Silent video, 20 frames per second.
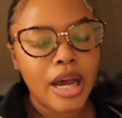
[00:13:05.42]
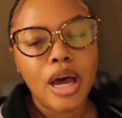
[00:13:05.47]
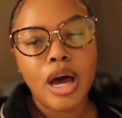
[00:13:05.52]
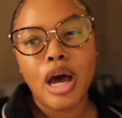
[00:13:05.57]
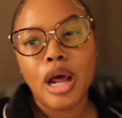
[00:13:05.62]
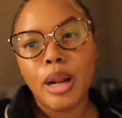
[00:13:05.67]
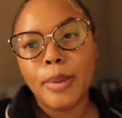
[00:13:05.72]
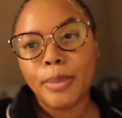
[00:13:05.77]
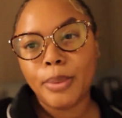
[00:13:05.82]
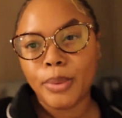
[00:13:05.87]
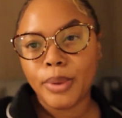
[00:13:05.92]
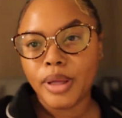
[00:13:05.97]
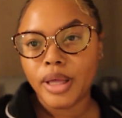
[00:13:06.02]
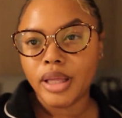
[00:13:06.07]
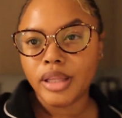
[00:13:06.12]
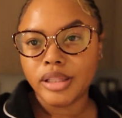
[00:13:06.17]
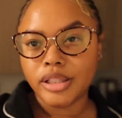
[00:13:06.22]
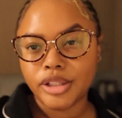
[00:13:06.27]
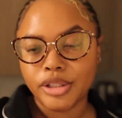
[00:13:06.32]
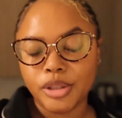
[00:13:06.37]
Up on
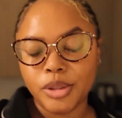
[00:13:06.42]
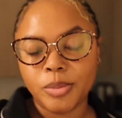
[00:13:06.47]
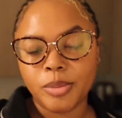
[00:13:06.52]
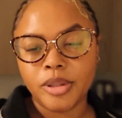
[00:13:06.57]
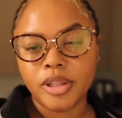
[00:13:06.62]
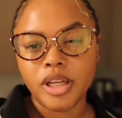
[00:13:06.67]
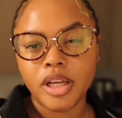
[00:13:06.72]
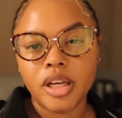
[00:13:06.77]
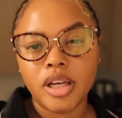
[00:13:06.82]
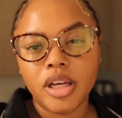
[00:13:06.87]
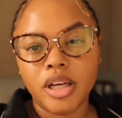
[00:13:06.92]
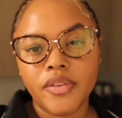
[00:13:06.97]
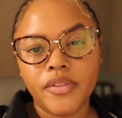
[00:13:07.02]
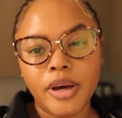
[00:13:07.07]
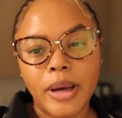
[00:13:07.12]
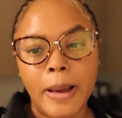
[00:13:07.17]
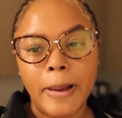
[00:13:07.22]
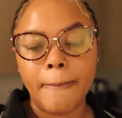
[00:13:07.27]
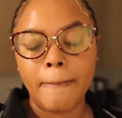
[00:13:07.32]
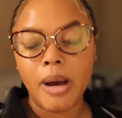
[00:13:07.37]
a little bit of
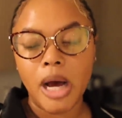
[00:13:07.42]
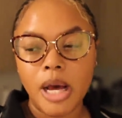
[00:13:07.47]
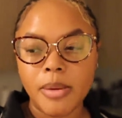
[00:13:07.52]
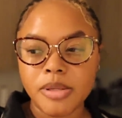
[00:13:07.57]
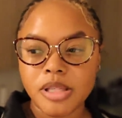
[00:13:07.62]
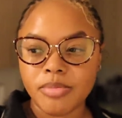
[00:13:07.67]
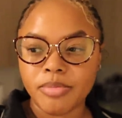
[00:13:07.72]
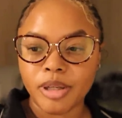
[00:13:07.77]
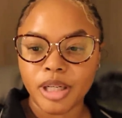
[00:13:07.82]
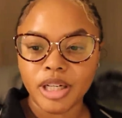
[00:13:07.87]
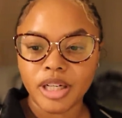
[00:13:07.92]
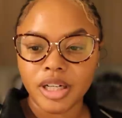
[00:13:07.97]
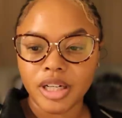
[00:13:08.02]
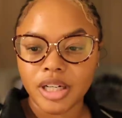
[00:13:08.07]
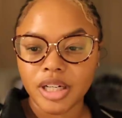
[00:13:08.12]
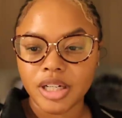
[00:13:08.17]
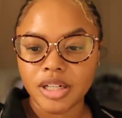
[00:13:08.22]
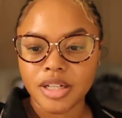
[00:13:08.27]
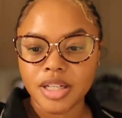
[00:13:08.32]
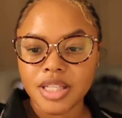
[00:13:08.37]
Bob's
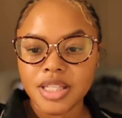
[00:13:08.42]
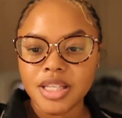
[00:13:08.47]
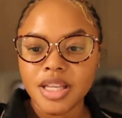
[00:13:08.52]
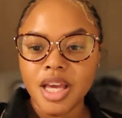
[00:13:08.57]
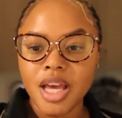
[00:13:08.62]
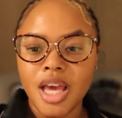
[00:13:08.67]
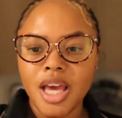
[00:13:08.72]
Burgers.